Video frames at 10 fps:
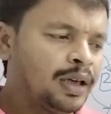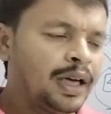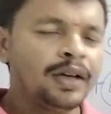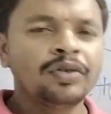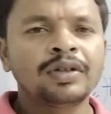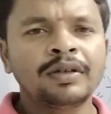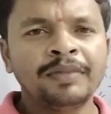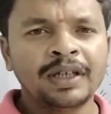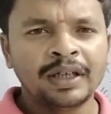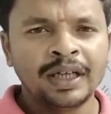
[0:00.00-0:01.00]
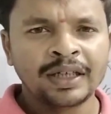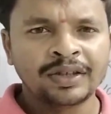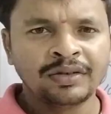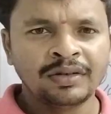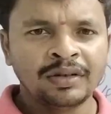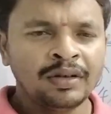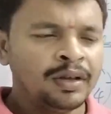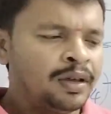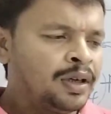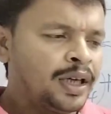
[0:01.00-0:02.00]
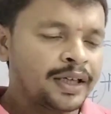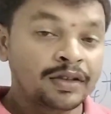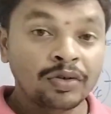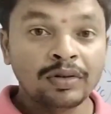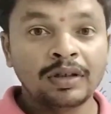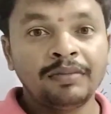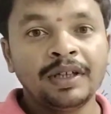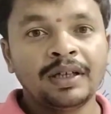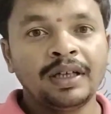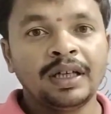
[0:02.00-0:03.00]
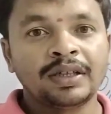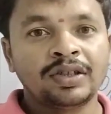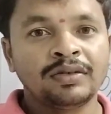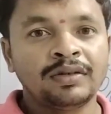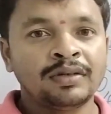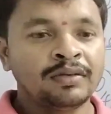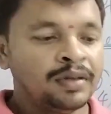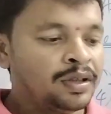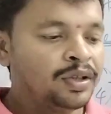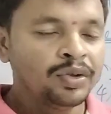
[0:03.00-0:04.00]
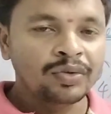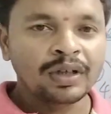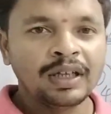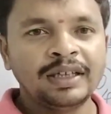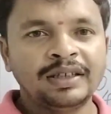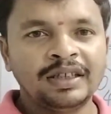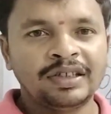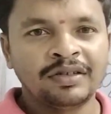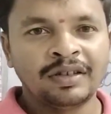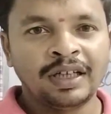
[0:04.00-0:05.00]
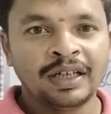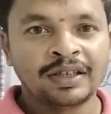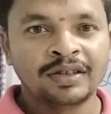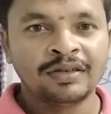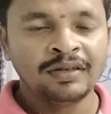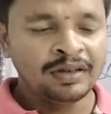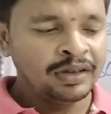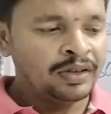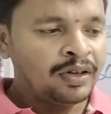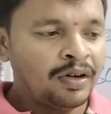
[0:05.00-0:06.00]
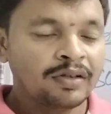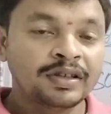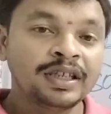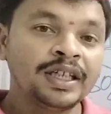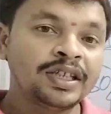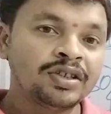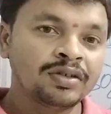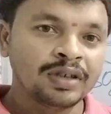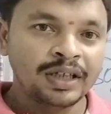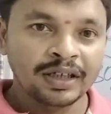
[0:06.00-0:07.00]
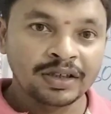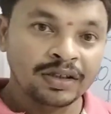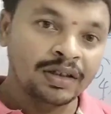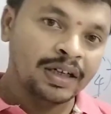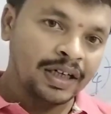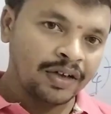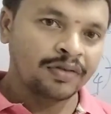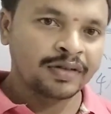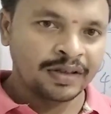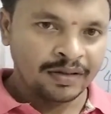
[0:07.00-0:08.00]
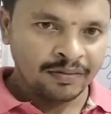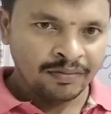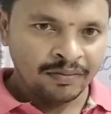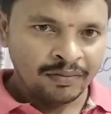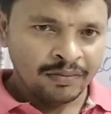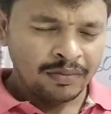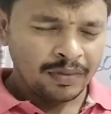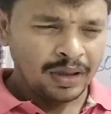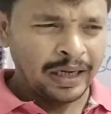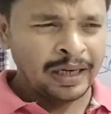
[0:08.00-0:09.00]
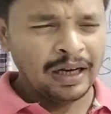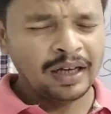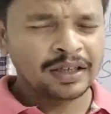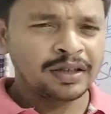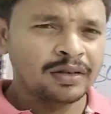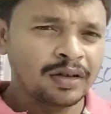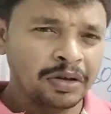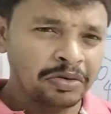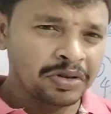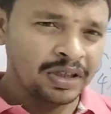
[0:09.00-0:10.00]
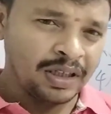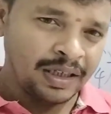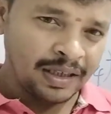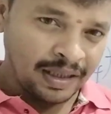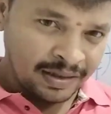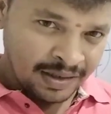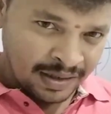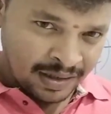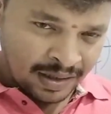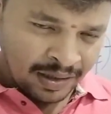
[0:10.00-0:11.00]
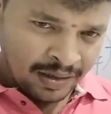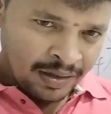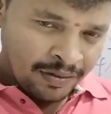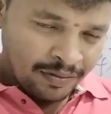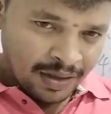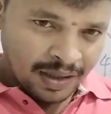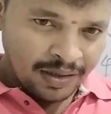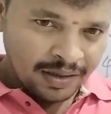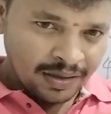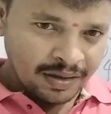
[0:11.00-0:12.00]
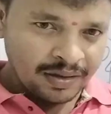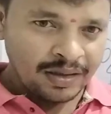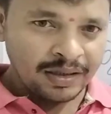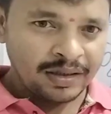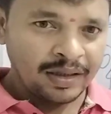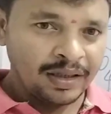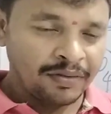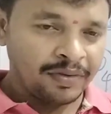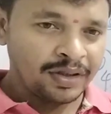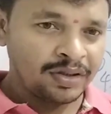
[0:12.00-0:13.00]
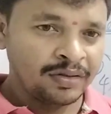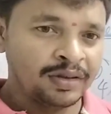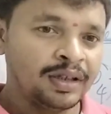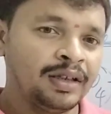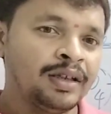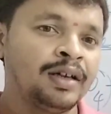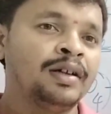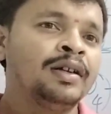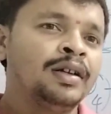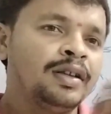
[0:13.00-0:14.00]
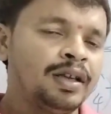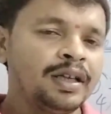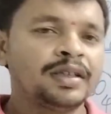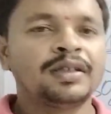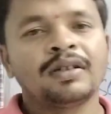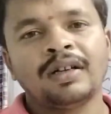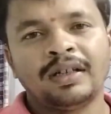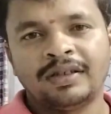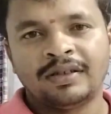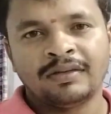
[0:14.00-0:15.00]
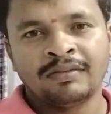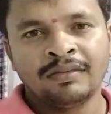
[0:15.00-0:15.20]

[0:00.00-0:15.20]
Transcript: endothermic reactions, exothermic reactions, neutralization reaction, oxidation, reduction, redox, at last corrosion and rancidity. We can discuss these equations in the next class.